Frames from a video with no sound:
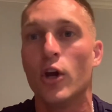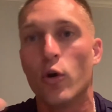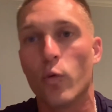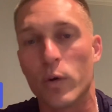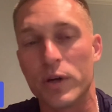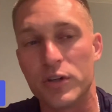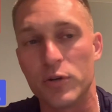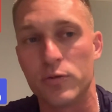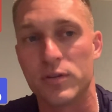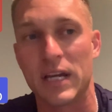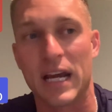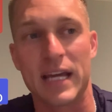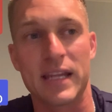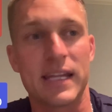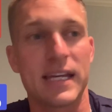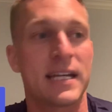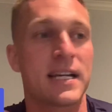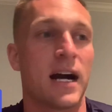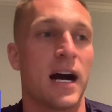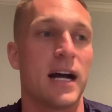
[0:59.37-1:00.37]
We do
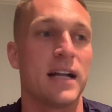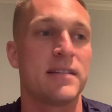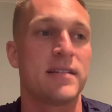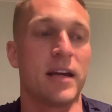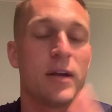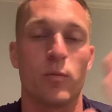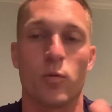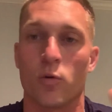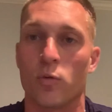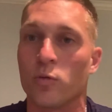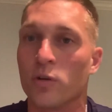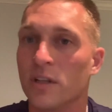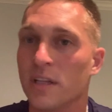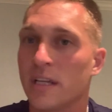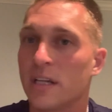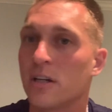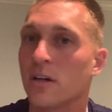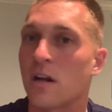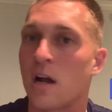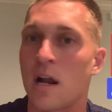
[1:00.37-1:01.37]
daily content. We're really
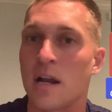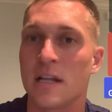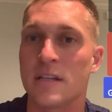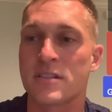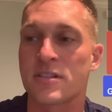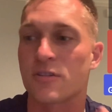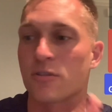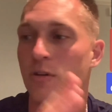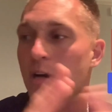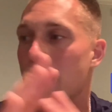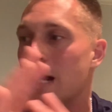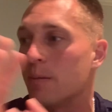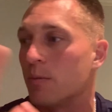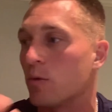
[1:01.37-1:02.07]
good on Instagram.